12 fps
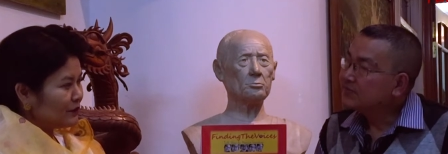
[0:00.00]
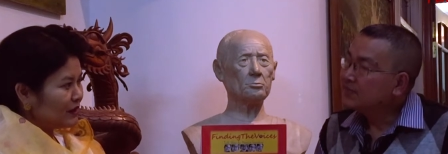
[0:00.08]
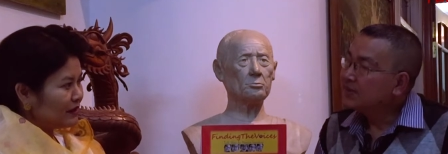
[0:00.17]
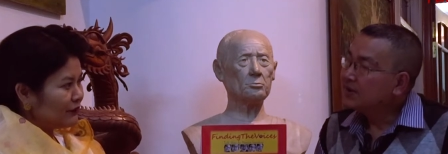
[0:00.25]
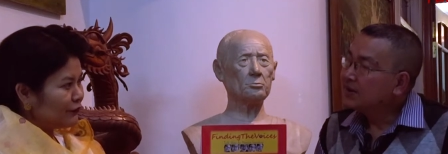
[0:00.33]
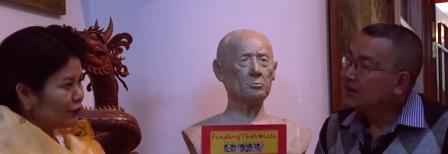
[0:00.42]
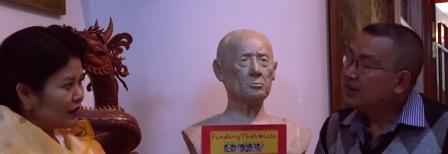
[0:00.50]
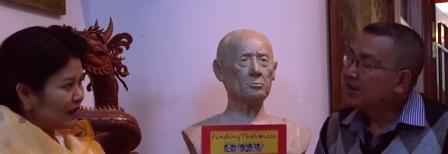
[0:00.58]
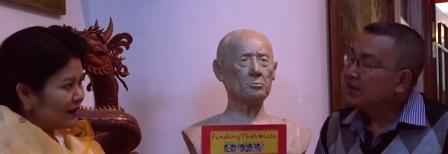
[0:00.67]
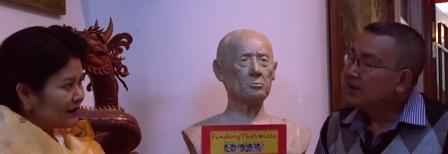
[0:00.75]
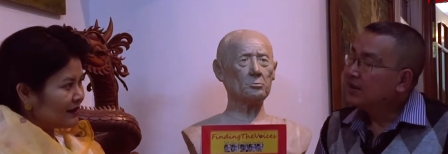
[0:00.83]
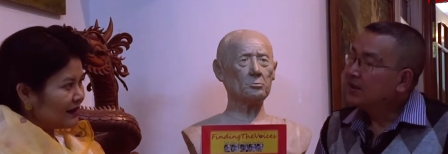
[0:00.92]
Speaker 1: coming for
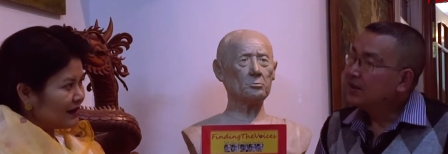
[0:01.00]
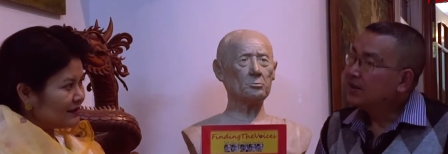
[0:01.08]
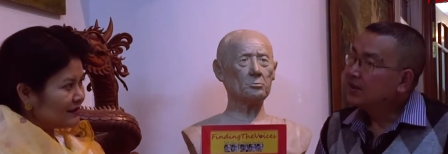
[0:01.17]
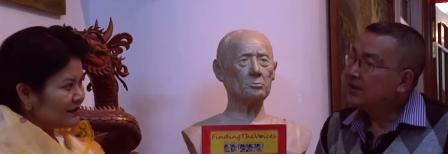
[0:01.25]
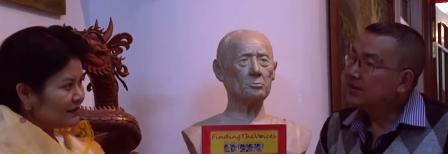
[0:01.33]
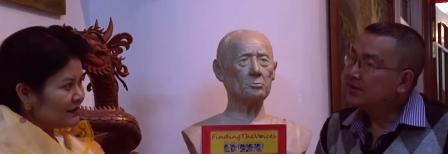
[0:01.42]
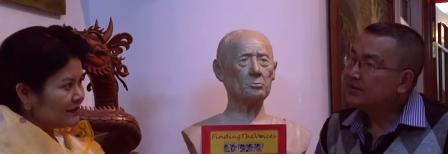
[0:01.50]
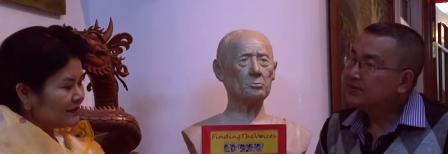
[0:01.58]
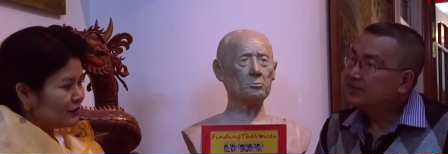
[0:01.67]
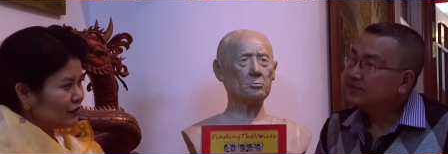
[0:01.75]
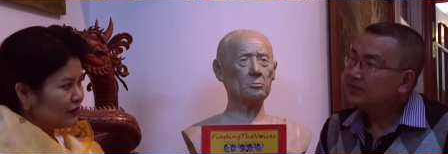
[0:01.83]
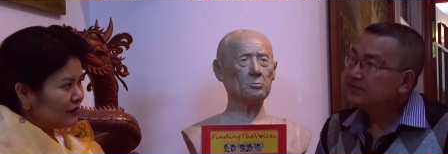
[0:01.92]
art classes
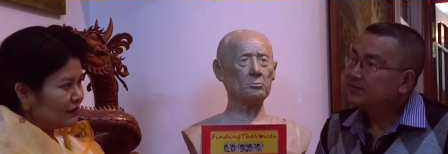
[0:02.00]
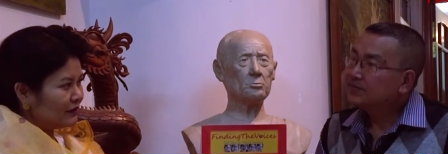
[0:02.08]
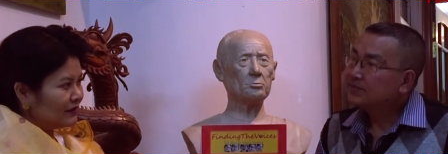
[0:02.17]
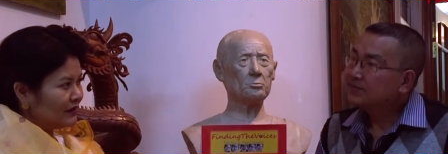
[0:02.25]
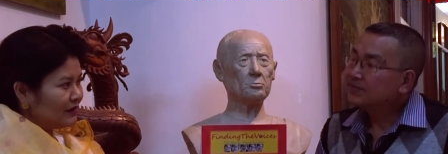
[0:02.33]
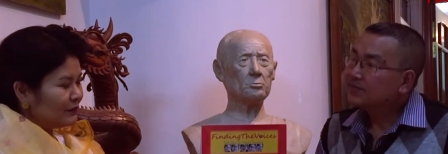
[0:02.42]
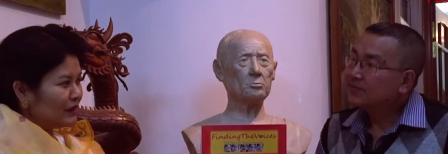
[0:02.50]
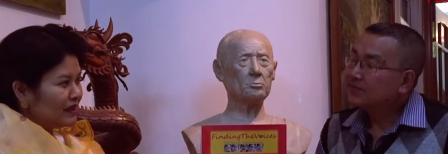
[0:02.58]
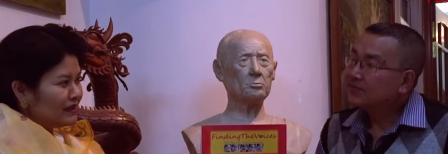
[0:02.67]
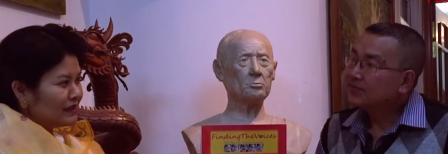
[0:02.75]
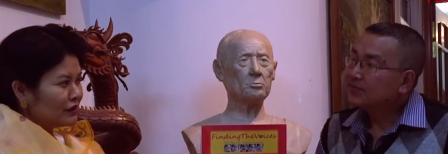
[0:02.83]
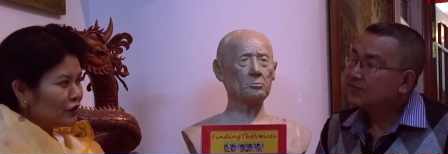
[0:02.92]
or
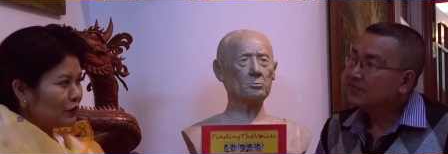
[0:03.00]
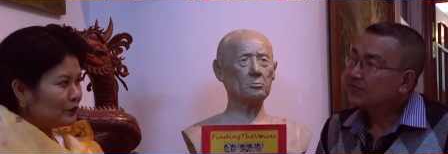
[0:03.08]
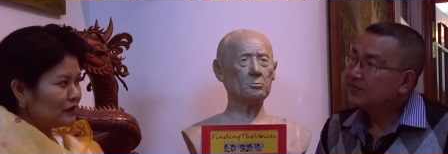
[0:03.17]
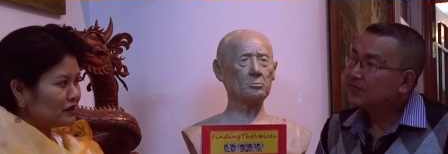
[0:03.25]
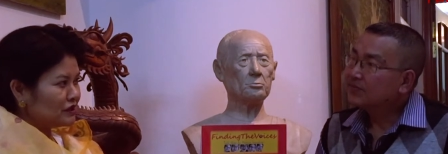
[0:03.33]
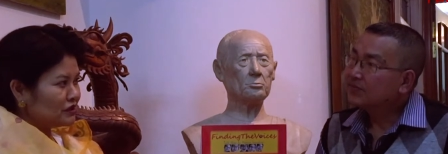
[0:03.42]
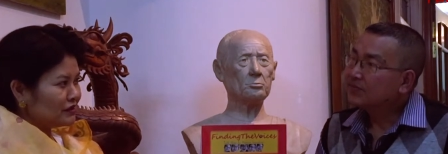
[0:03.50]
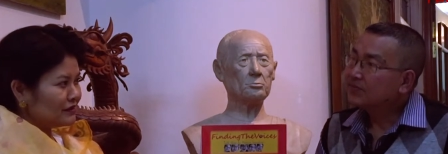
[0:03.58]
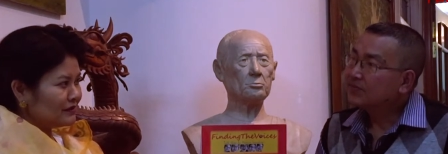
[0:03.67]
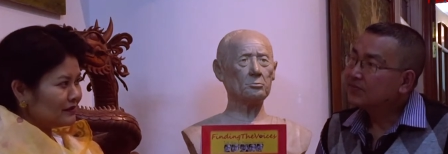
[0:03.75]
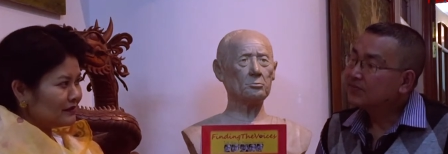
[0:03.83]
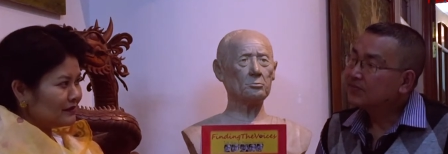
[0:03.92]
painting
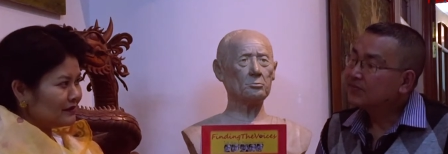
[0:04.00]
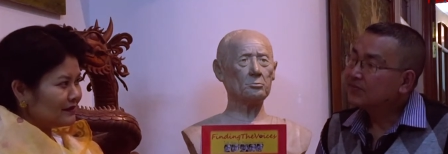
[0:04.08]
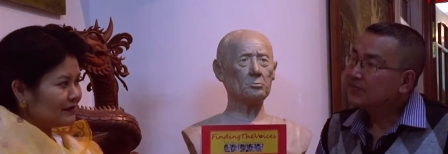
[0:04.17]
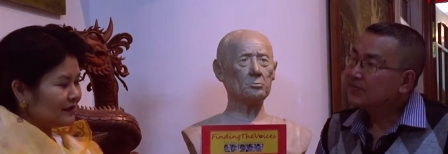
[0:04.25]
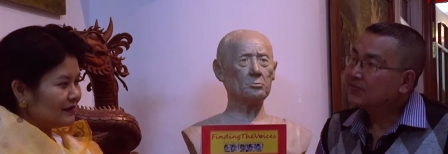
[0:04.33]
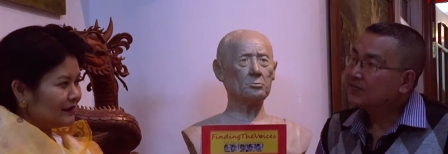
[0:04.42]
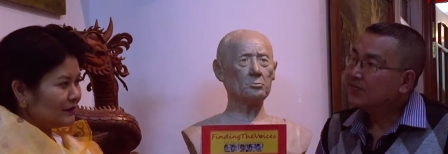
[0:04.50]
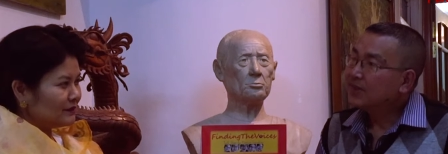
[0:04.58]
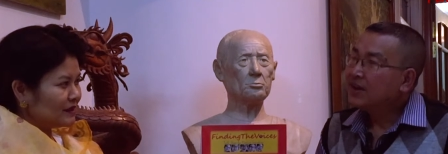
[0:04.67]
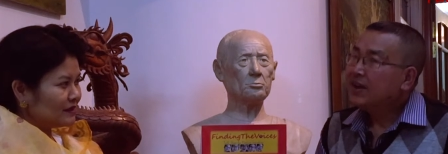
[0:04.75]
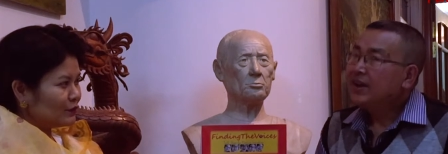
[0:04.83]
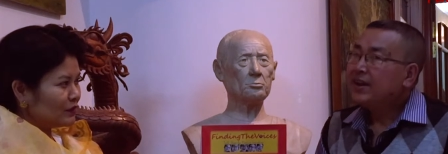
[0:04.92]
competitions? Um,
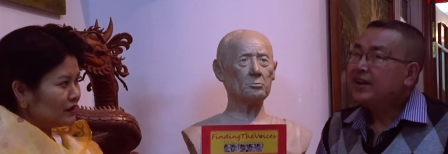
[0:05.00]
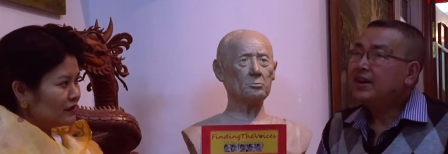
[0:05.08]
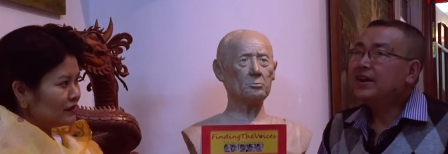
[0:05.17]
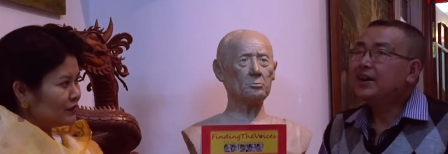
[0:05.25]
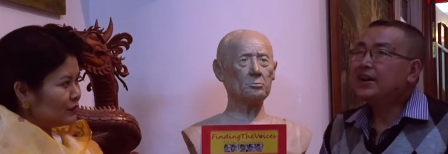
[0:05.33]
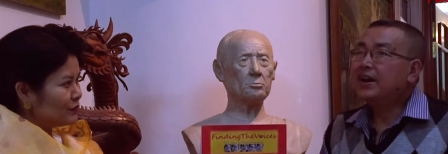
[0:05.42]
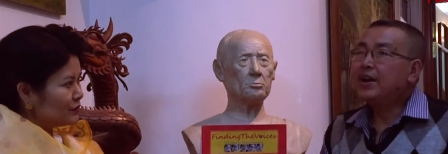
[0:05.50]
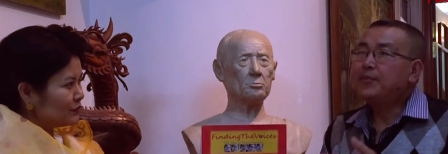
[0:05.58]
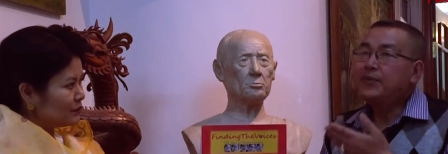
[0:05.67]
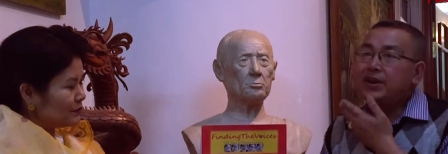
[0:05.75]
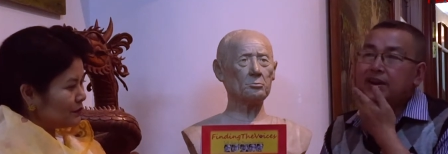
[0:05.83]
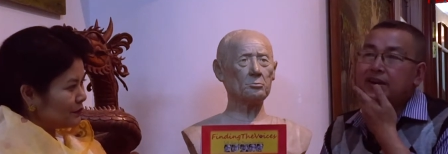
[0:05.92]
just one. Yeah,
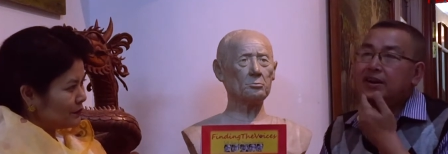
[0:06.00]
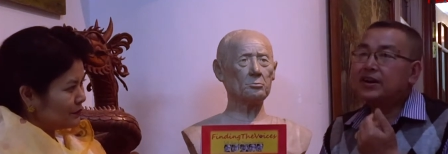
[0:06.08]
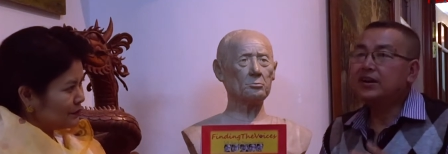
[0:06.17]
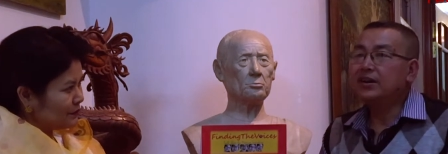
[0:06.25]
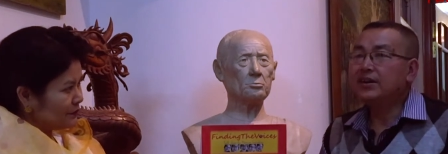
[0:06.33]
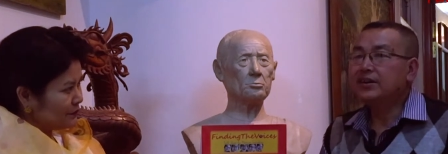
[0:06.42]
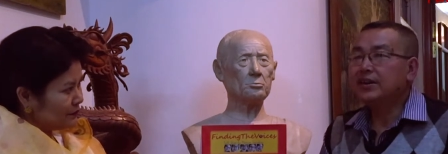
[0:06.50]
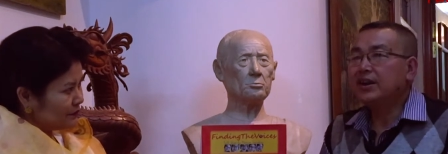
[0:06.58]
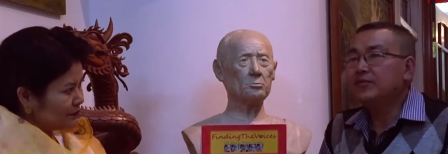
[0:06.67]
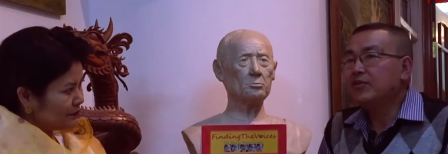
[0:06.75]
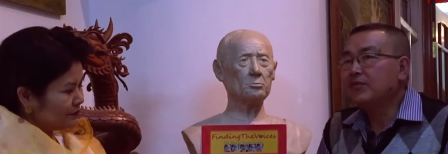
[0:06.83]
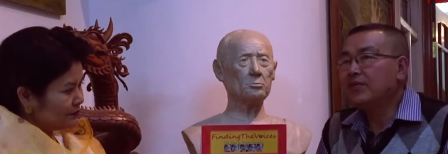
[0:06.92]
Speaker 2: every year in the
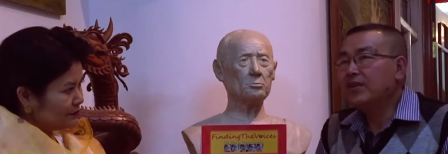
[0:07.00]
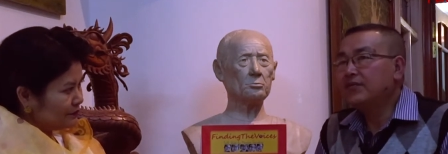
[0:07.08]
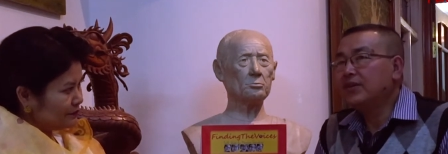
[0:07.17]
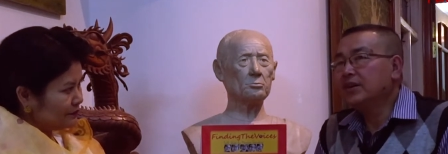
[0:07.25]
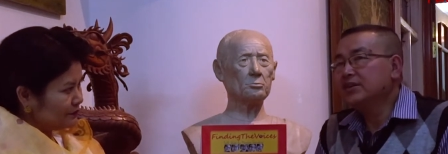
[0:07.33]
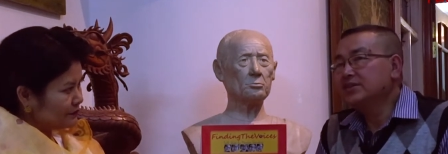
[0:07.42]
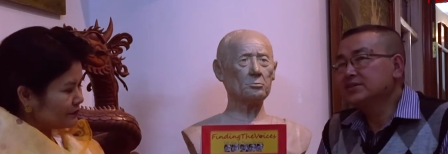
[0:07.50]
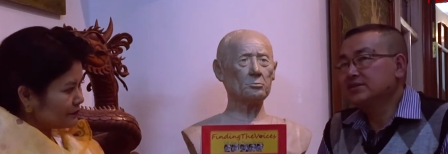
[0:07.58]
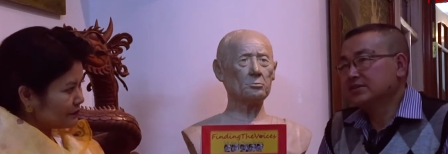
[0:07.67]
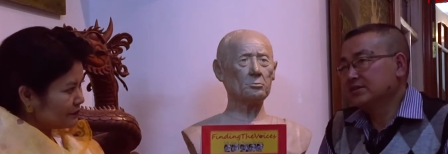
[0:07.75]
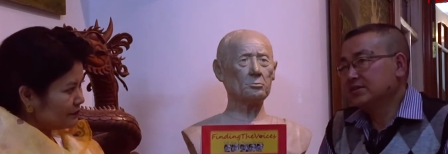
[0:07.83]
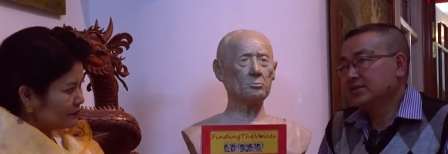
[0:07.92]
name of my
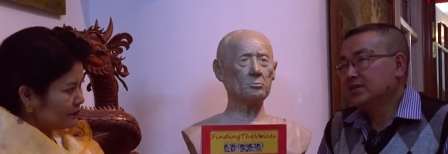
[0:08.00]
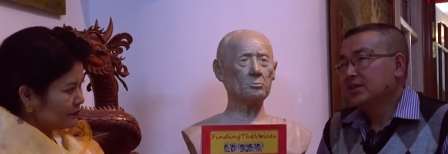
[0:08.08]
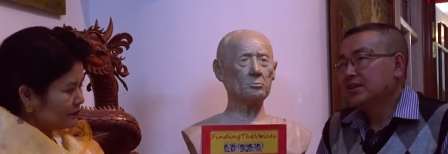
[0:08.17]
father's,